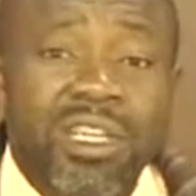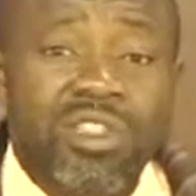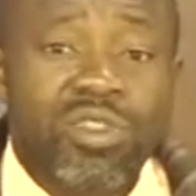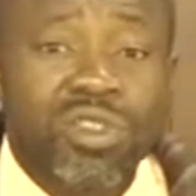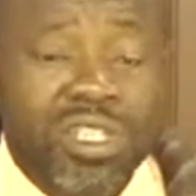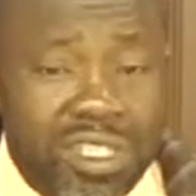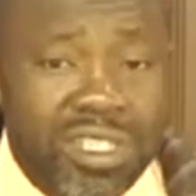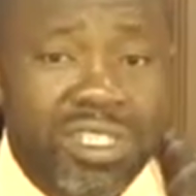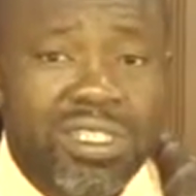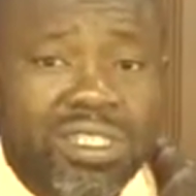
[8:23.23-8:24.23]
to
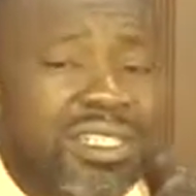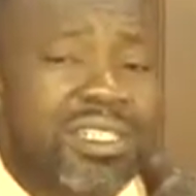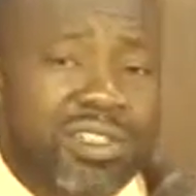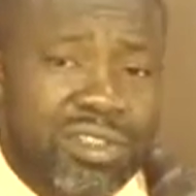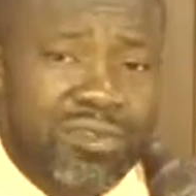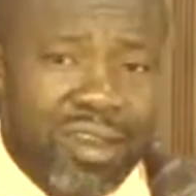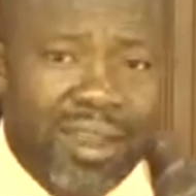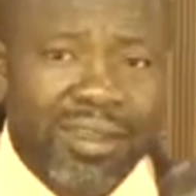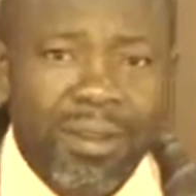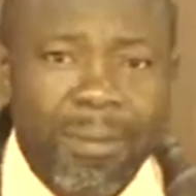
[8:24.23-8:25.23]
indeed lead us
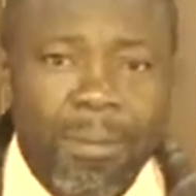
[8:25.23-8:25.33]
aright,